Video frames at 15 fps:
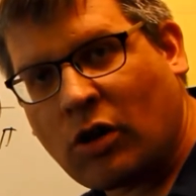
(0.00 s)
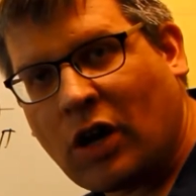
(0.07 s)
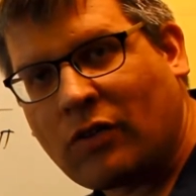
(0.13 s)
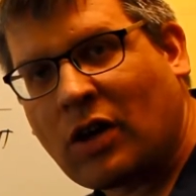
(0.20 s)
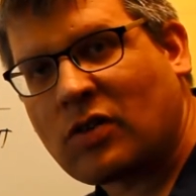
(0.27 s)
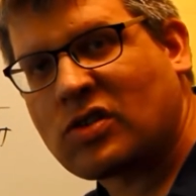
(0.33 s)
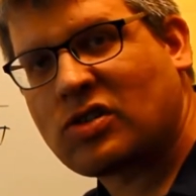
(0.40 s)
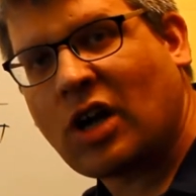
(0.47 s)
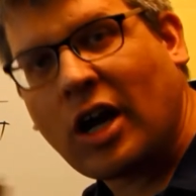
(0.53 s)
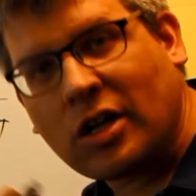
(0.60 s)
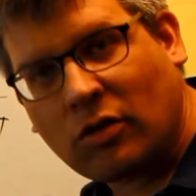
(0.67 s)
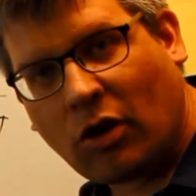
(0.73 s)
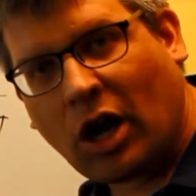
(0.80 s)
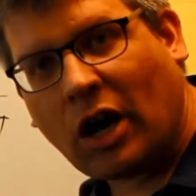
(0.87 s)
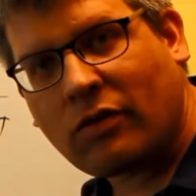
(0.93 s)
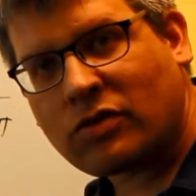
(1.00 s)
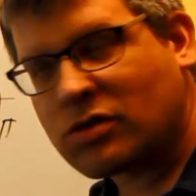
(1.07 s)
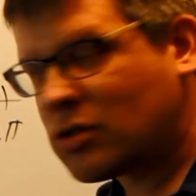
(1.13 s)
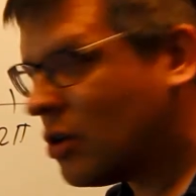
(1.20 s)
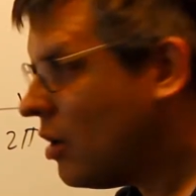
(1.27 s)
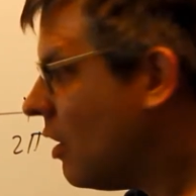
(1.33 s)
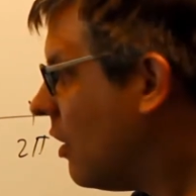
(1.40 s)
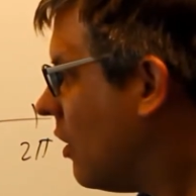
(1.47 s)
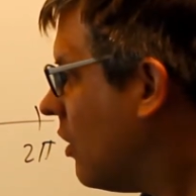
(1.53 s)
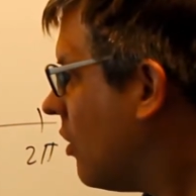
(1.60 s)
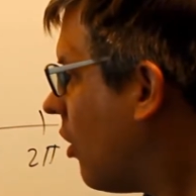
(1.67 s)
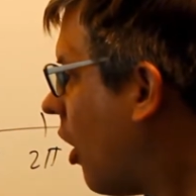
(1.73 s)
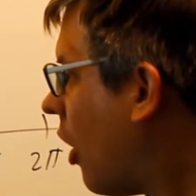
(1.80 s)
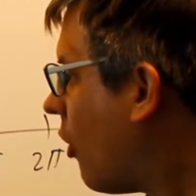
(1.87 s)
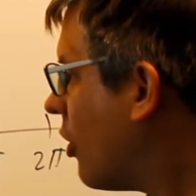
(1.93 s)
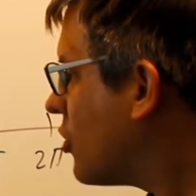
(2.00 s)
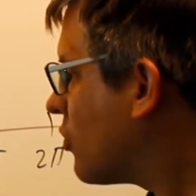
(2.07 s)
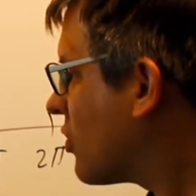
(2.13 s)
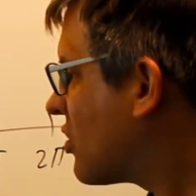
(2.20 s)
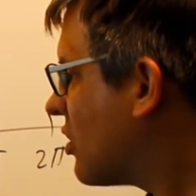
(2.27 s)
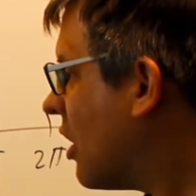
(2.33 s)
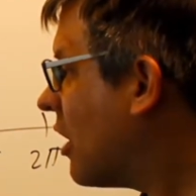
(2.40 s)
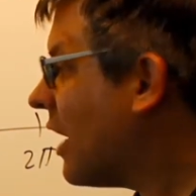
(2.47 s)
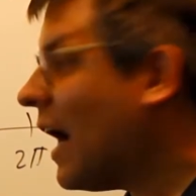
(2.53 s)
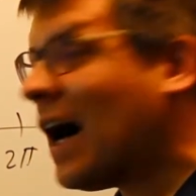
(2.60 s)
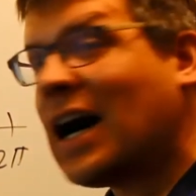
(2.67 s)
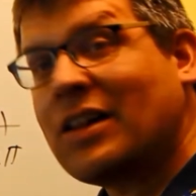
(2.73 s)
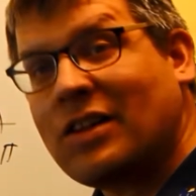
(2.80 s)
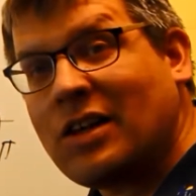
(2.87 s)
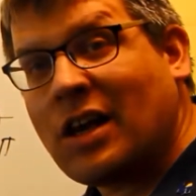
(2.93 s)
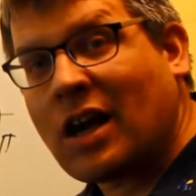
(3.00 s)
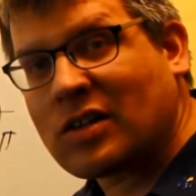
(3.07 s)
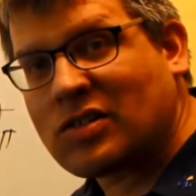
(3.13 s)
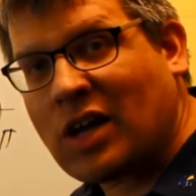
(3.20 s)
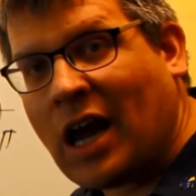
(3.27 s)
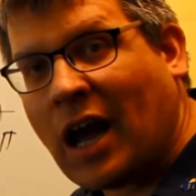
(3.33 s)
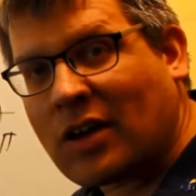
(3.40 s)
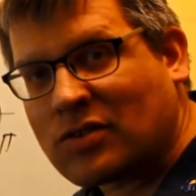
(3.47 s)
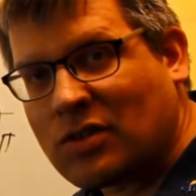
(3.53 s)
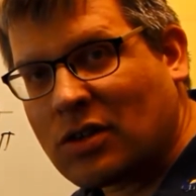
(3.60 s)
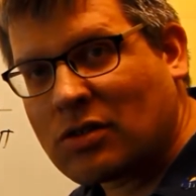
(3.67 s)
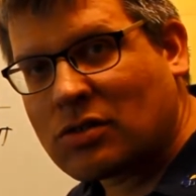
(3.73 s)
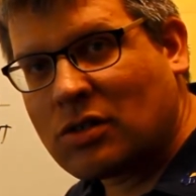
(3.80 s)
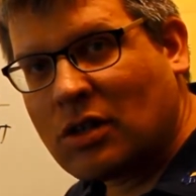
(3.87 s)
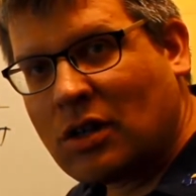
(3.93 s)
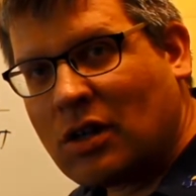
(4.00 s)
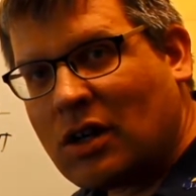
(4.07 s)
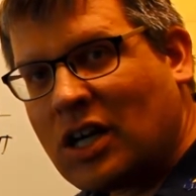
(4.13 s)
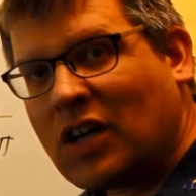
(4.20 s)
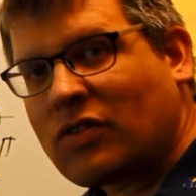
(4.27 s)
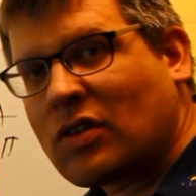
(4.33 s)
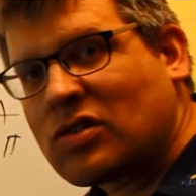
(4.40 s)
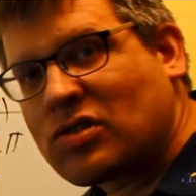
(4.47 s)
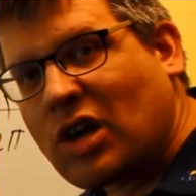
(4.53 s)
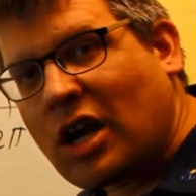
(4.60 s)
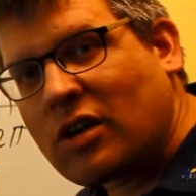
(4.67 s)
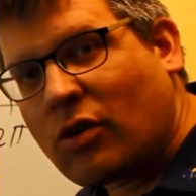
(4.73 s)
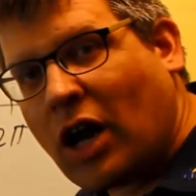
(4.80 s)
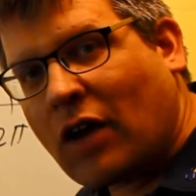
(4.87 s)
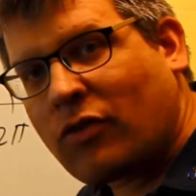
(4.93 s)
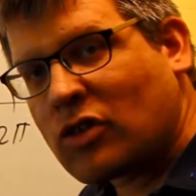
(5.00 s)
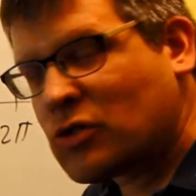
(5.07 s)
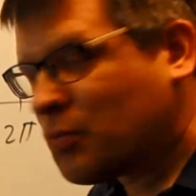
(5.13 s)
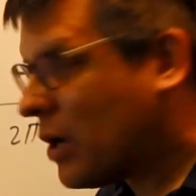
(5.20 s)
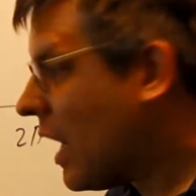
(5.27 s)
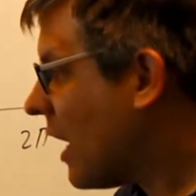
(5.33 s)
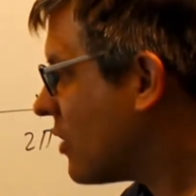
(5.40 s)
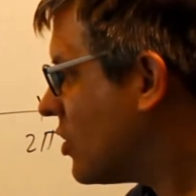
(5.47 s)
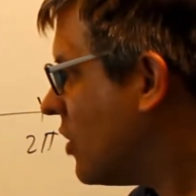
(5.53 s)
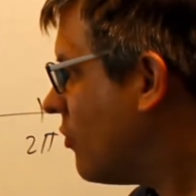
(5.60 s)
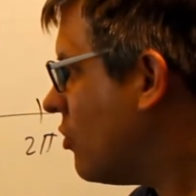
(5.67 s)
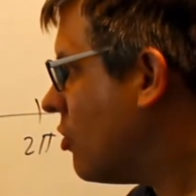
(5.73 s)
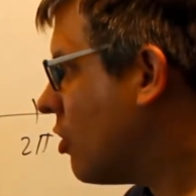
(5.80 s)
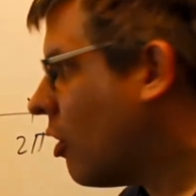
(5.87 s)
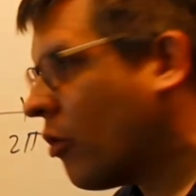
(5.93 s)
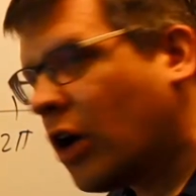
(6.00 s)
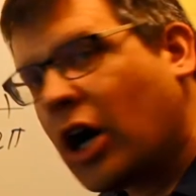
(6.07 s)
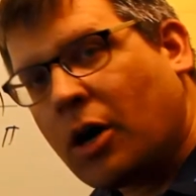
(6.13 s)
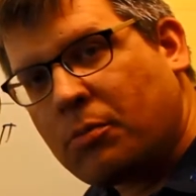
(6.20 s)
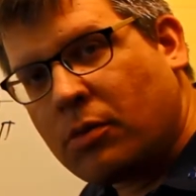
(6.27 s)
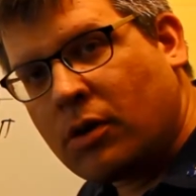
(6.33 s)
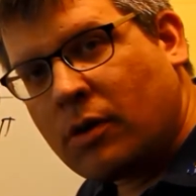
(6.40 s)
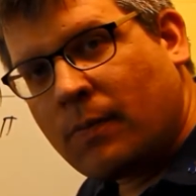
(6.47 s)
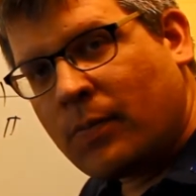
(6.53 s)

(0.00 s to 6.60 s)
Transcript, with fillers: graph. Now sine graphs always will start on the x-axis. If the sine graph is positive, you go up.